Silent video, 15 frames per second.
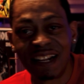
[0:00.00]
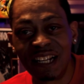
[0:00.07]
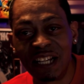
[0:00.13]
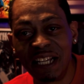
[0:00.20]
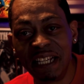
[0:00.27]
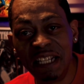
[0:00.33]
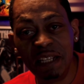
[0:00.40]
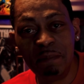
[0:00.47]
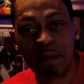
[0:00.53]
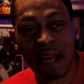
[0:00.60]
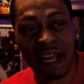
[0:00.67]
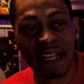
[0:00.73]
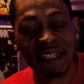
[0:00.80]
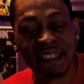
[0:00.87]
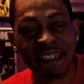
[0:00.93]
of
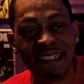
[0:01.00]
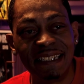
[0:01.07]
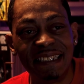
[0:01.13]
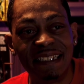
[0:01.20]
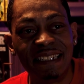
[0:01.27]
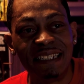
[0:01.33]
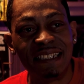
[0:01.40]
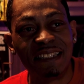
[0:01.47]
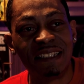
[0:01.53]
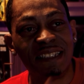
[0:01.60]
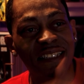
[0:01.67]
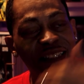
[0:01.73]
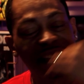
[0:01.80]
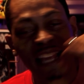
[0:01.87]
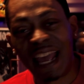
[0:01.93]
eBay,
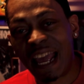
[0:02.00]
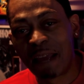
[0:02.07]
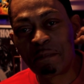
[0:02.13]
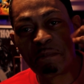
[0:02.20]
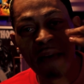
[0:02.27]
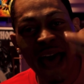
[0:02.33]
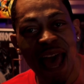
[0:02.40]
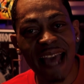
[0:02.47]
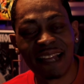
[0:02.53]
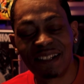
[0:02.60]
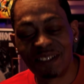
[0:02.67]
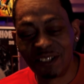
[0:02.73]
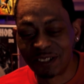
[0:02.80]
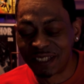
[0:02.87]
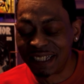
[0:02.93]
came back,
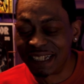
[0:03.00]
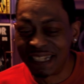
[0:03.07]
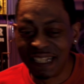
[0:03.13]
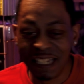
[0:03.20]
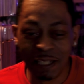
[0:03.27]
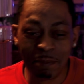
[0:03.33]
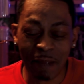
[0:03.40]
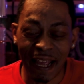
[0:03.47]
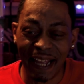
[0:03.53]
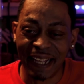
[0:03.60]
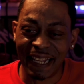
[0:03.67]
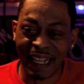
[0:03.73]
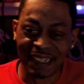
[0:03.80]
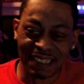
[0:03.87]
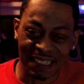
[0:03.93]
looked at eBay
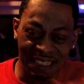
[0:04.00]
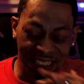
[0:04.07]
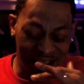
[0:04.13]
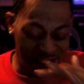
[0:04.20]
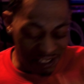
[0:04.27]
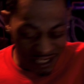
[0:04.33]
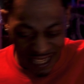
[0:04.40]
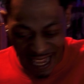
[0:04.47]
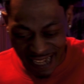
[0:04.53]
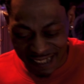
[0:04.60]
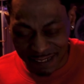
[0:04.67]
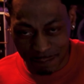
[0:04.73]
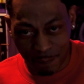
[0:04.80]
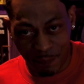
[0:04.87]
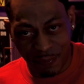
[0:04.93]
again just to look at
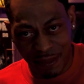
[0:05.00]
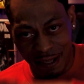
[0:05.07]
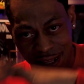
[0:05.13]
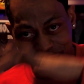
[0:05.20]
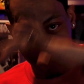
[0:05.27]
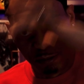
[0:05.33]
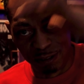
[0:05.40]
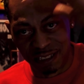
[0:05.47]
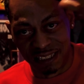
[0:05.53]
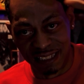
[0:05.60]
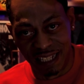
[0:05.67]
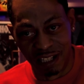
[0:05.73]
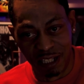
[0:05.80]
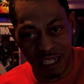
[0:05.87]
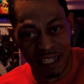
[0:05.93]
it. It was,
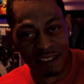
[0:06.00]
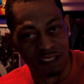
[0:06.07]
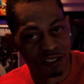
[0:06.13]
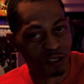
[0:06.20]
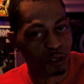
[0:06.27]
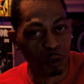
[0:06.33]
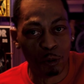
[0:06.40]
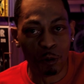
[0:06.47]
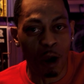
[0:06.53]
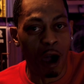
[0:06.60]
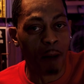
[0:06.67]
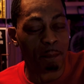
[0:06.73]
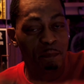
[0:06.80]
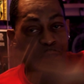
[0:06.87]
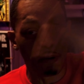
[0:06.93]
it, do
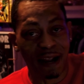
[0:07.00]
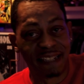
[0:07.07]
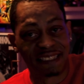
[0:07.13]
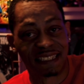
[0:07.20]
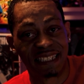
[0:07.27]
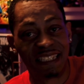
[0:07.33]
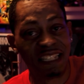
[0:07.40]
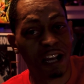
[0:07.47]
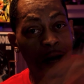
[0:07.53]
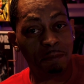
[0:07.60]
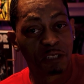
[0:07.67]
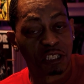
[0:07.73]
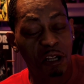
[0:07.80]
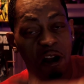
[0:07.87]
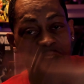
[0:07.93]
up pricey,
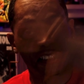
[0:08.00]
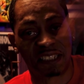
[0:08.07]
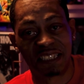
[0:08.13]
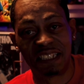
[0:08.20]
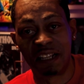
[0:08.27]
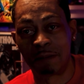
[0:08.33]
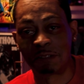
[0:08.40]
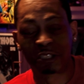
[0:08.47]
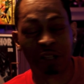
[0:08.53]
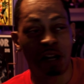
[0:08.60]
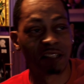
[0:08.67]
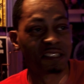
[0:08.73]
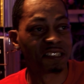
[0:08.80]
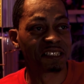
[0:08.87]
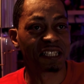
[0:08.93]
up He up
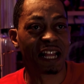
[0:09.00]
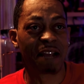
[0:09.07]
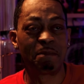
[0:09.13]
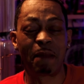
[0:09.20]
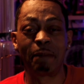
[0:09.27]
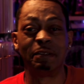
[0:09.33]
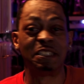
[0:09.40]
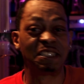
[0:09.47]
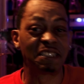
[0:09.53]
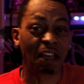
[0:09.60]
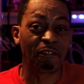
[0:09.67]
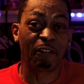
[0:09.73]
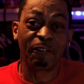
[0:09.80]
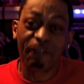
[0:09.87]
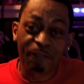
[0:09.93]
charging it to like maybe
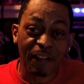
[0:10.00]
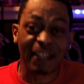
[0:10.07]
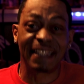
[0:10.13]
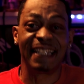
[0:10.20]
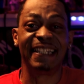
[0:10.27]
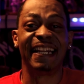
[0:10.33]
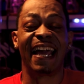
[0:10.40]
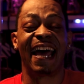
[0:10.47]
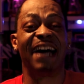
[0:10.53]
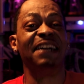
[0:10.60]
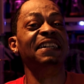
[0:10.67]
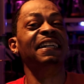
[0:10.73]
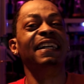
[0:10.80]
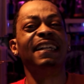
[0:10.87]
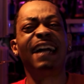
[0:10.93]
750 now.
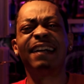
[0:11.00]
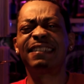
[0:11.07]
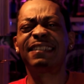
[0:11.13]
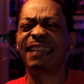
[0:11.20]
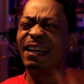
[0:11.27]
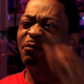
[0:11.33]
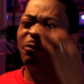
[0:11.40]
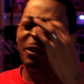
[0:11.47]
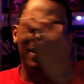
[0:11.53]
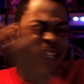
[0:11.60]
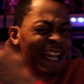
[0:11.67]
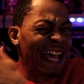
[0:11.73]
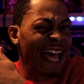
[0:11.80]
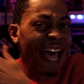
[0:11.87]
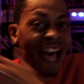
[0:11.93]
I was like, what
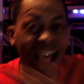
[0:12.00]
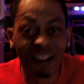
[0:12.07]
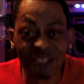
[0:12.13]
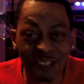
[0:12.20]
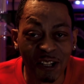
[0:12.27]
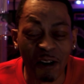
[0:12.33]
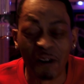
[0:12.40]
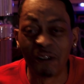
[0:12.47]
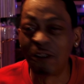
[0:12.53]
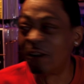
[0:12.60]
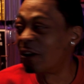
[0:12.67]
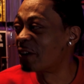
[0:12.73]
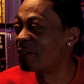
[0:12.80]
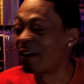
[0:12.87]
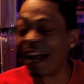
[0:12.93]
the hell's going
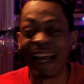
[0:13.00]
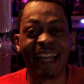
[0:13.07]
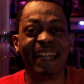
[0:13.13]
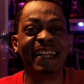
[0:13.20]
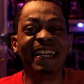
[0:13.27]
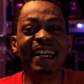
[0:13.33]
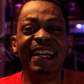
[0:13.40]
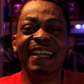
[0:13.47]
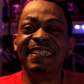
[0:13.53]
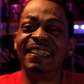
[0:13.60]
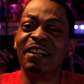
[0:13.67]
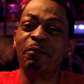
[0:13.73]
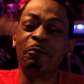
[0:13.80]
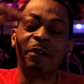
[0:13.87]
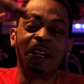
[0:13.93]
on right
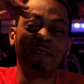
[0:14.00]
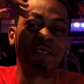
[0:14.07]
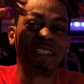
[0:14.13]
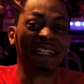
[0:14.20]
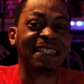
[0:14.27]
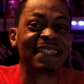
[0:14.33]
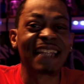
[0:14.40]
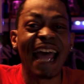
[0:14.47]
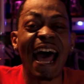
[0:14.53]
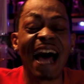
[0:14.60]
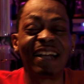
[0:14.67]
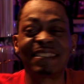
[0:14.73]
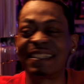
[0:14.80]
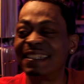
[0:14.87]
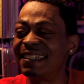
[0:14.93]
then it went up to a
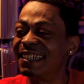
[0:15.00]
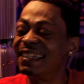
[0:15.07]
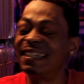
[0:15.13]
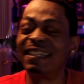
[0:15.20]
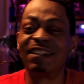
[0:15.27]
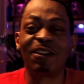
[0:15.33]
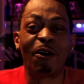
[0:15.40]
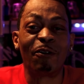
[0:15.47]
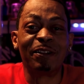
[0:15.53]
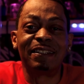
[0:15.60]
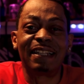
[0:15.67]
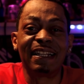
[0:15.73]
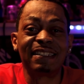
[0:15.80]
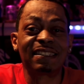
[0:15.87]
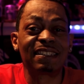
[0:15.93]
thousand. Then the only
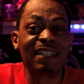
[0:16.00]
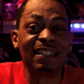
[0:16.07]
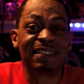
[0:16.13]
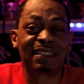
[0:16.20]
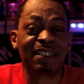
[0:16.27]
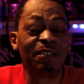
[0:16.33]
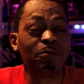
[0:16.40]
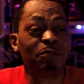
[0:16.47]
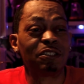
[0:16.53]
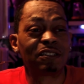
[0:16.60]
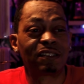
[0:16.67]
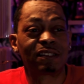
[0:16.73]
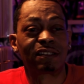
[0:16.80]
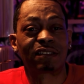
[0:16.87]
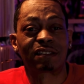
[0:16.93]
things listed was
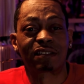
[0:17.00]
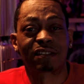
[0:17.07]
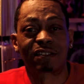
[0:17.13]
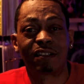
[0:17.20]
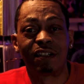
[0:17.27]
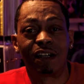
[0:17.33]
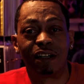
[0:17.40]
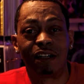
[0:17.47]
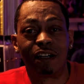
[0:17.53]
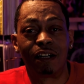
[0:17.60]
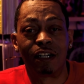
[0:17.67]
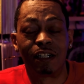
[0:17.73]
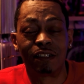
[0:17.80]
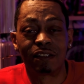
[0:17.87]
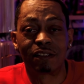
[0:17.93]
the
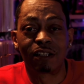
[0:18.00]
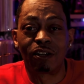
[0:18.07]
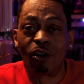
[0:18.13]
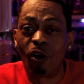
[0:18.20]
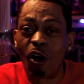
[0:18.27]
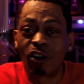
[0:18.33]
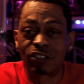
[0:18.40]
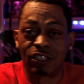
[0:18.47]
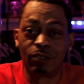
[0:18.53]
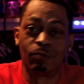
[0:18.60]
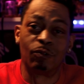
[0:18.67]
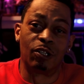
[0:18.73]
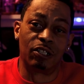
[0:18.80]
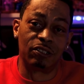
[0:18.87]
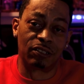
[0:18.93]
uh the auction
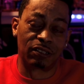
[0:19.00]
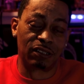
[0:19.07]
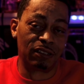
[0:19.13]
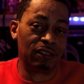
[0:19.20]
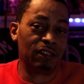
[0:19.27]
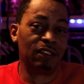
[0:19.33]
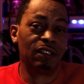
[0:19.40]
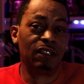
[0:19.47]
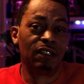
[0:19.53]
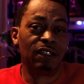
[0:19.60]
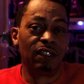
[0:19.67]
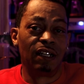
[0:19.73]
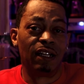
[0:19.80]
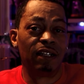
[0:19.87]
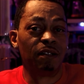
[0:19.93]
ones.
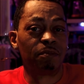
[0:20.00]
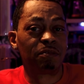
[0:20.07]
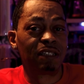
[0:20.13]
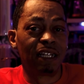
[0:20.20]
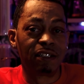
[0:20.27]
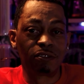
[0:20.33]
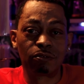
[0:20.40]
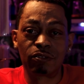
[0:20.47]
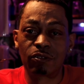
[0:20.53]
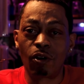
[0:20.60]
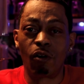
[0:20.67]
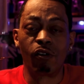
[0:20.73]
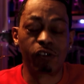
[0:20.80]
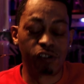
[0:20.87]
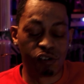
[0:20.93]
And them things was
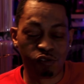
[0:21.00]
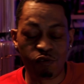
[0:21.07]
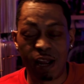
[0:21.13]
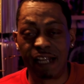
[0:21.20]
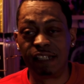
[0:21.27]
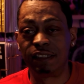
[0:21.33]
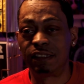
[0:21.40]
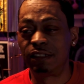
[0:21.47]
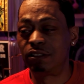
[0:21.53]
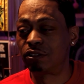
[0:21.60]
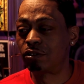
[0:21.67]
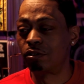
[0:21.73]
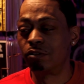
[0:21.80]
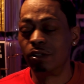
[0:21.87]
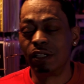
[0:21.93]
going crazy.
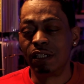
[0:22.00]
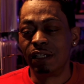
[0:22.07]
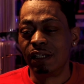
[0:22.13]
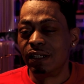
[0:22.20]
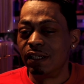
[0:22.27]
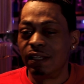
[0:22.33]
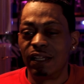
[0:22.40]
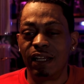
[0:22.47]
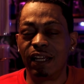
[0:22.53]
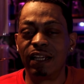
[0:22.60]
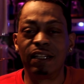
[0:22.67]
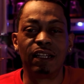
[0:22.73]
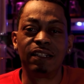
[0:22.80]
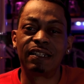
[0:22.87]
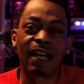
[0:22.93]
So it,
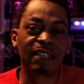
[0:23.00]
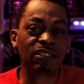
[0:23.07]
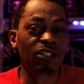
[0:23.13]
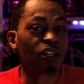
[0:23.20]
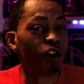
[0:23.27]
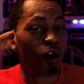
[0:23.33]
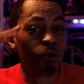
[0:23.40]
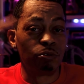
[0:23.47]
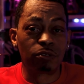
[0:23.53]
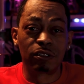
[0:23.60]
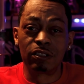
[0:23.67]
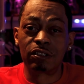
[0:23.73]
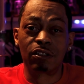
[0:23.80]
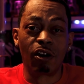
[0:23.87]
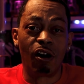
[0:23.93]
it, that's a ghost.
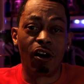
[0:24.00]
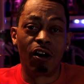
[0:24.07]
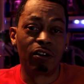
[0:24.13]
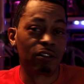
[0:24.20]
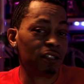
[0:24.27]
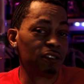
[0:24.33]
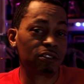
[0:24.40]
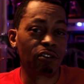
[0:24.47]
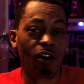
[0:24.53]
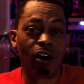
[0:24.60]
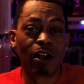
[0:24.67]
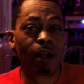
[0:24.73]
It's gone. It's gone.